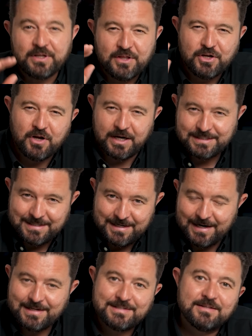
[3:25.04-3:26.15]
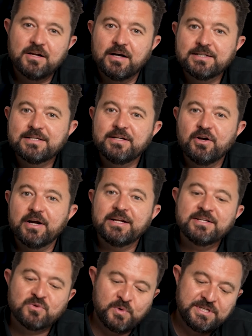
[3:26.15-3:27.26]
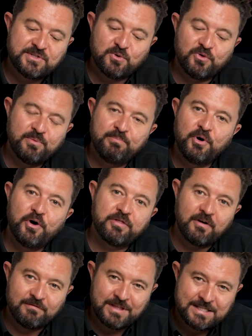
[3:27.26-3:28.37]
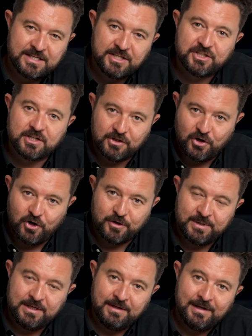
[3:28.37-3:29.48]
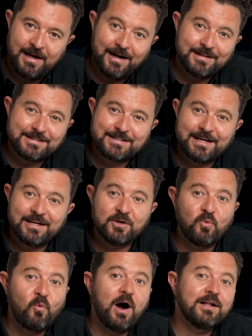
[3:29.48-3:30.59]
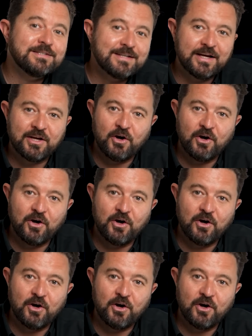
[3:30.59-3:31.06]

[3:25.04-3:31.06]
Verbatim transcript: in the 1980s and the 1990s, we saw the birth of the digital economy, and it's taken a while to get